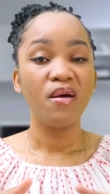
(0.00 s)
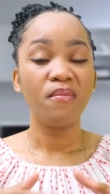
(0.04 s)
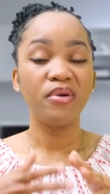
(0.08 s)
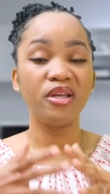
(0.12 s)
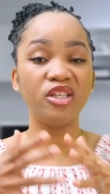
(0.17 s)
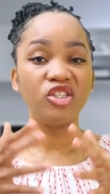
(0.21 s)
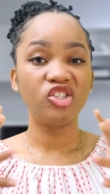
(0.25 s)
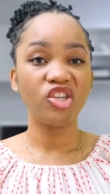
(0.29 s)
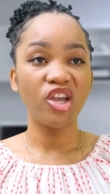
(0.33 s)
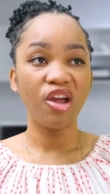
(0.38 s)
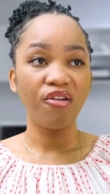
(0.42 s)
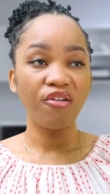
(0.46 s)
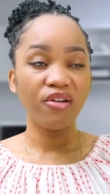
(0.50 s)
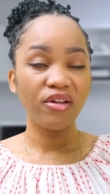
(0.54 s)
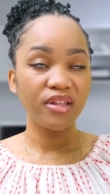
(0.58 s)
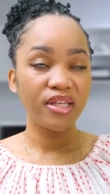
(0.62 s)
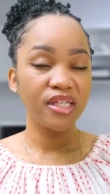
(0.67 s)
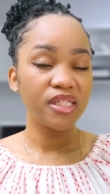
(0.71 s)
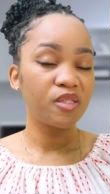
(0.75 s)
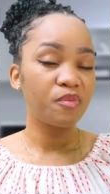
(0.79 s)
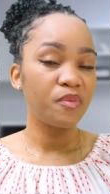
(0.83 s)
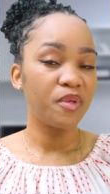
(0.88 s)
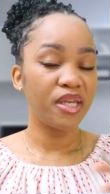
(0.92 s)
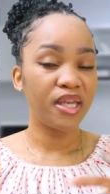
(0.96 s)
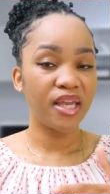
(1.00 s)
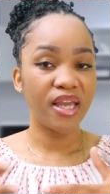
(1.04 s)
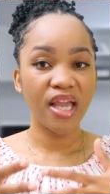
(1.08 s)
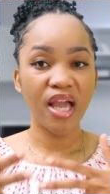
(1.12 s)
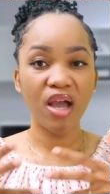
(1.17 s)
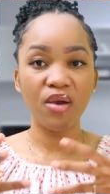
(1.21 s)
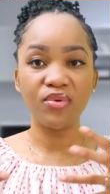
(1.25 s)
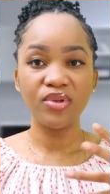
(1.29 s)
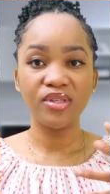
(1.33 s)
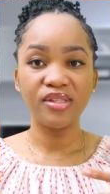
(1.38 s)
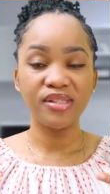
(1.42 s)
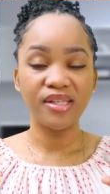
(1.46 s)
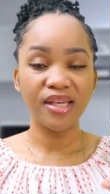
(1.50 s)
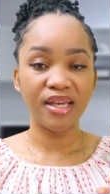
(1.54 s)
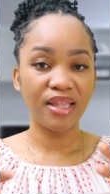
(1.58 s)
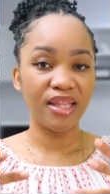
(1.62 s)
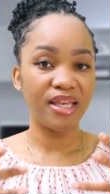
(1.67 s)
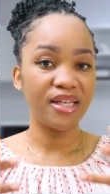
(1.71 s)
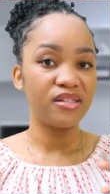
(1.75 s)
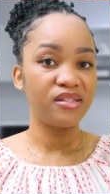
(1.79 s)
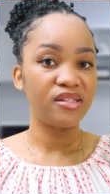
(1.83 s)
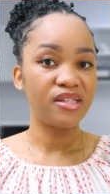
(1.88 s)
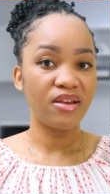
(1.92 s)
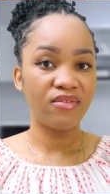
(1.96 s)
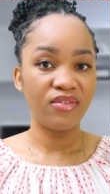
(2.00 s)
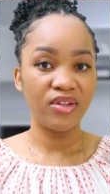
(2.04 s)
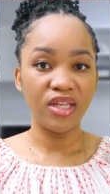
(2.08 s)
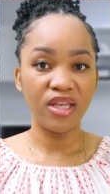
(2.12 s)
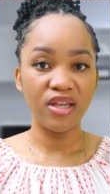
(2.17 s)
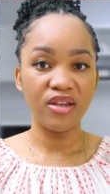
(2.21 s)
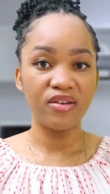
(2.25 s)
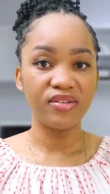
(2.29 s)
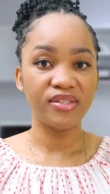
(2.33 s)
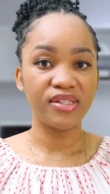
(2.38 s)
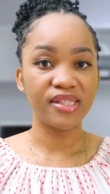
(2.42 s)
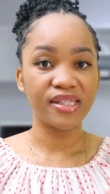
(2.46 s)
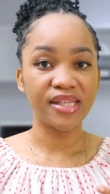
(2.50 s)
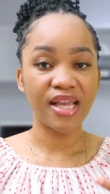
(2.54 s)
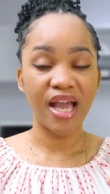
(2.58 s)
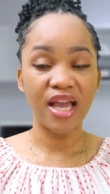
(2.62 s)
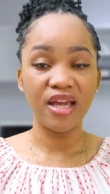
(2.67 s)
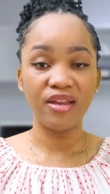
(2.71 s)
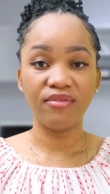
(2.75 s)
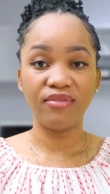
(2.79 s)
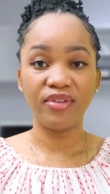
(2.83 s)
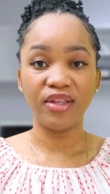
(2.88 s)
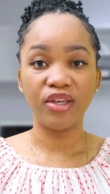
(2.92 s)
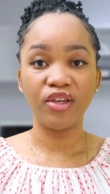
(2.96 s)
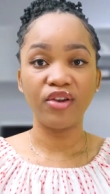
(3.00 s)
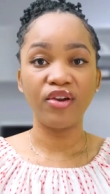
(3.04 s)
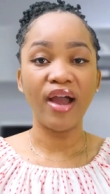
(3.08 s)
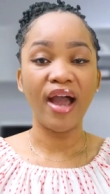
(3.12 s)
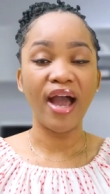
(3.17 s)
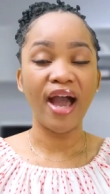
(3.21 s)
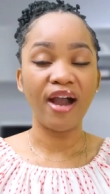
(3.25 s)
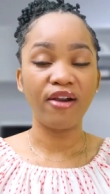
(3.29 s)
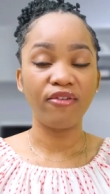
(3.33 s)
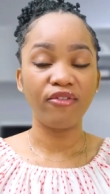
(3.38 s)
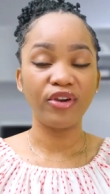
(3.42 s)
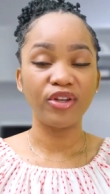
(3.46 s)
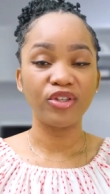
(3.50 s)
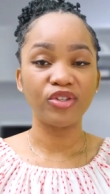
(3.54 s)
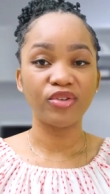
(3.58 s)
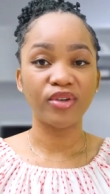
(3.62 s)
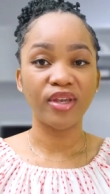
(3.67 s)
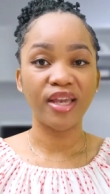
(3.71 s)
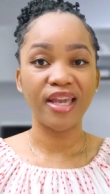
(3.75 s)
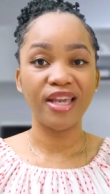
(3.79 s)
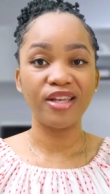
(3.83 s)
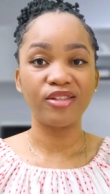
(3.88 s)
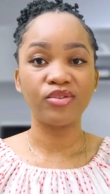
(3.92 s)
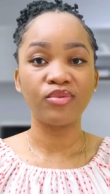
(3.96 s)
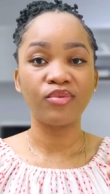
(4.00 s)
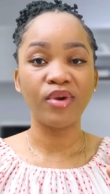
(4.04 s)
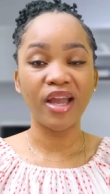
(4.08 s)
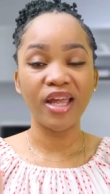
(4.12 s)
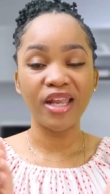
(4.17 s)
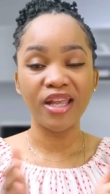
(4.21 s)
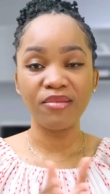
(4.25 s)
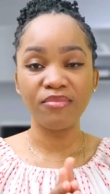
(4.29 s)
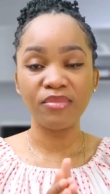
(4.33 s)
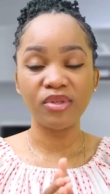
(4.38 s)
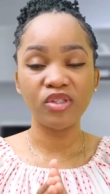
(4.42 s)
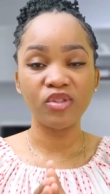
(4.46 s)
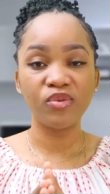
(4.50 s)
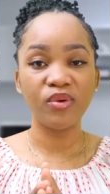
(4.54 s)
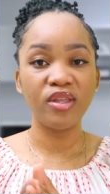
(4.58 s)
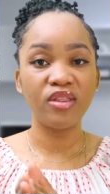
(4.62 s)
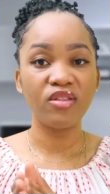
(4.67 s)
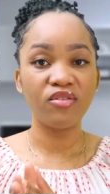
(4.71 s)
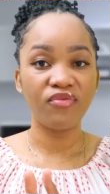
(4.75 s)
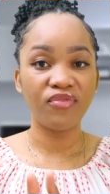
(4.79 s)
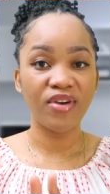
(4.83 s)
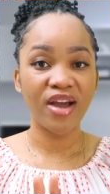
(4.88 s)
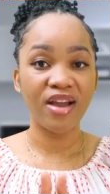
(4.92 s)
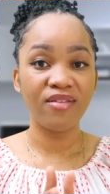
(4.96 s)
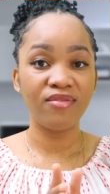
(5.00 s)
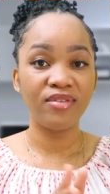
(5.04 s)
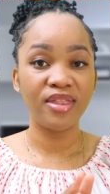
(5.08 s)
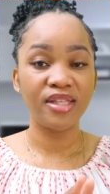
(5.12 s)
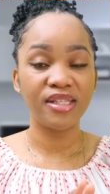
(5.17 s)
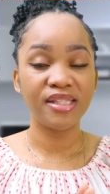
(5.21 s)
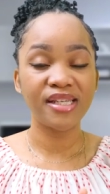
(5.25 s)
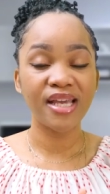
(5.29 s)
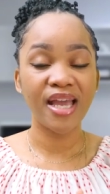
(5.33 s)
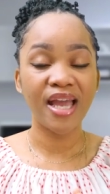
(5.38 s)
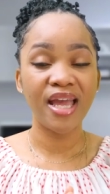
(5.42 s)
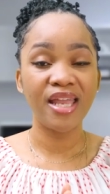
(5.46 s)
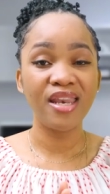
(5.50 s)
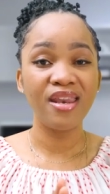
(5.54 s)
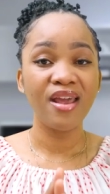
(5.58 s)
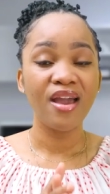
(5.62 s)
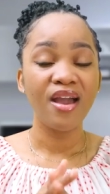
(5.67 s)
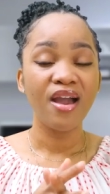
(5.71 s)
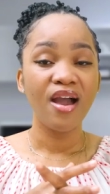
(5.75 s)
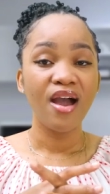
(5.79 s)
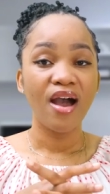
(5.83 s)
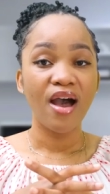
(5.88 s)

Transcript: But generally speaking, I would say like seven years is kind of like your average, okay? It's right in between the five and the 10.